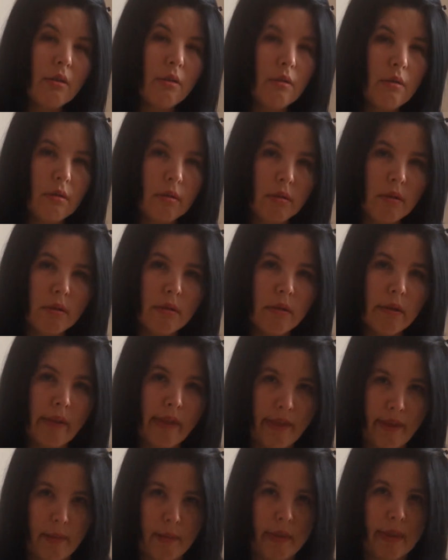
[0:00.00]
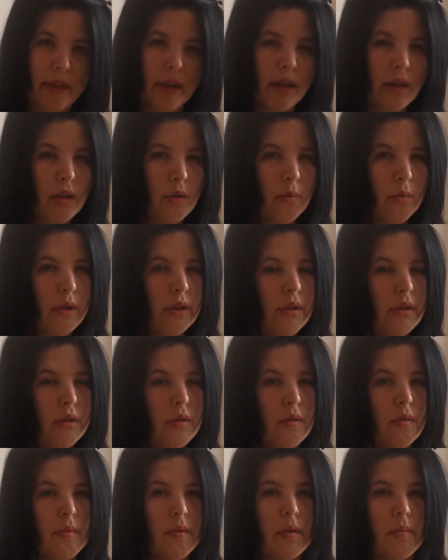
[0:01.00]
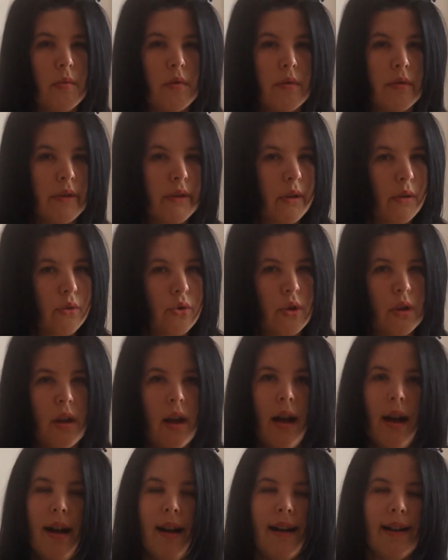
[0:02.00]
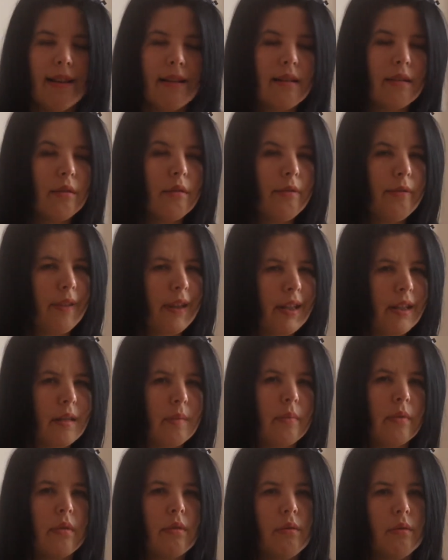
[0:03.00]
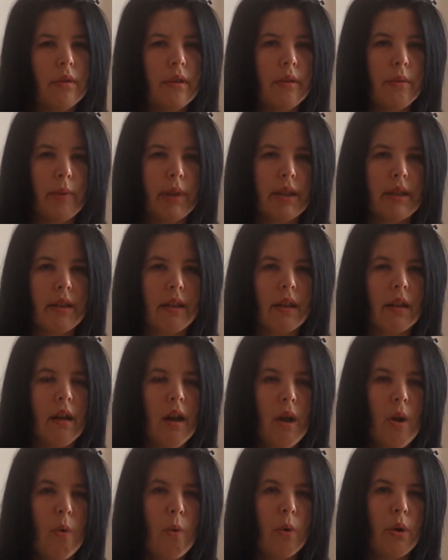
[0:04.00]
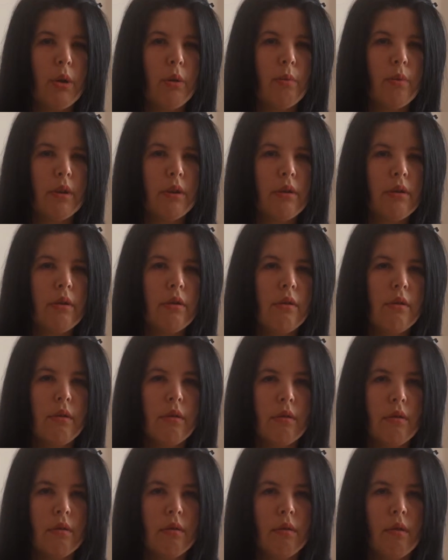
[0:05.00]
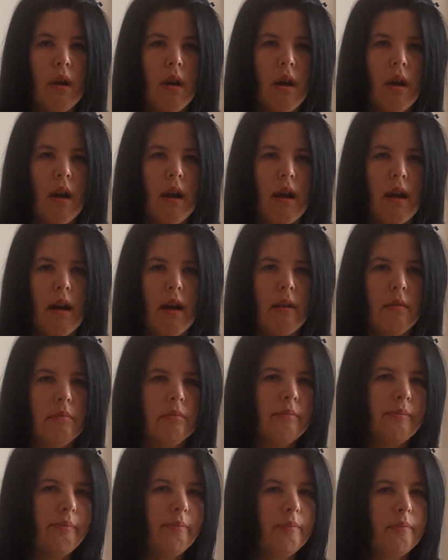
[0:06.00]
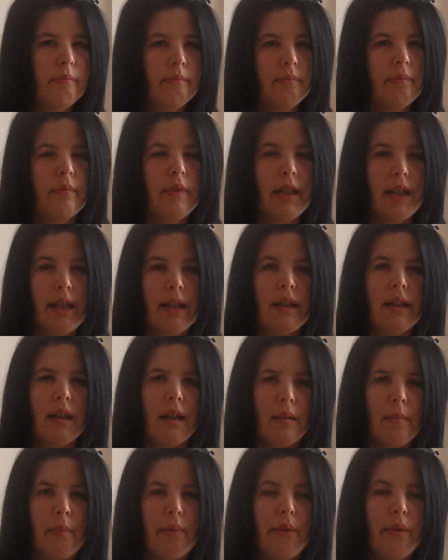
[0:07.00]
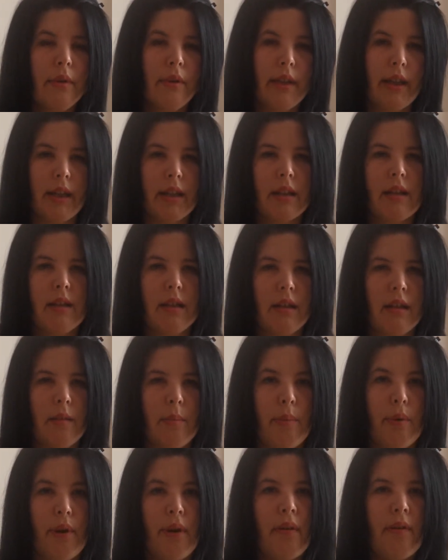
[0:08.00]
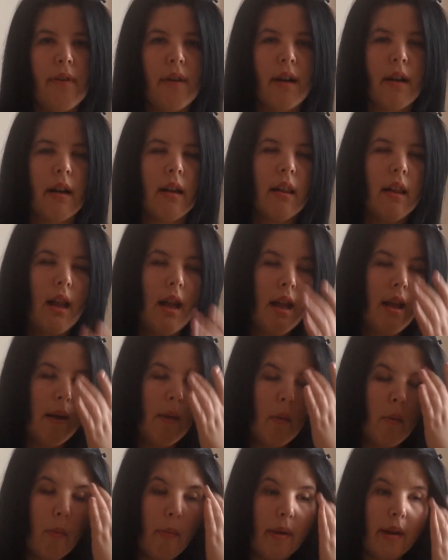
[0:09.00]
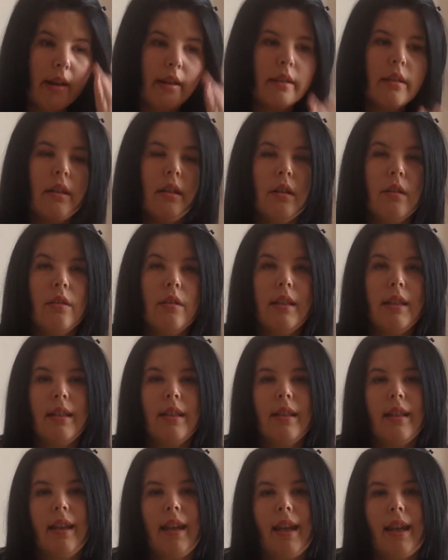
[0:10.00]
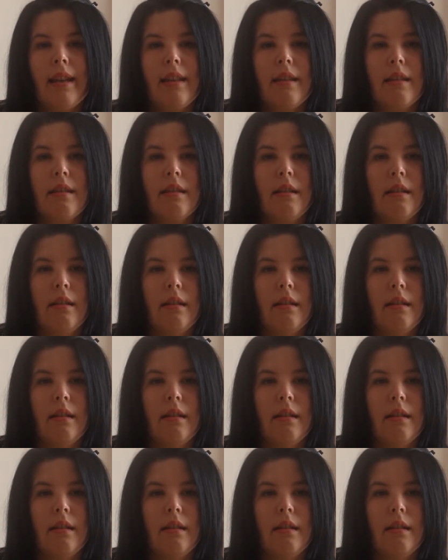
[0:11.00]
to do something, you wanted to be more social, as on Facebook or Twitter, or you wanted to tidy up your LinkedIn profile, but you didn't get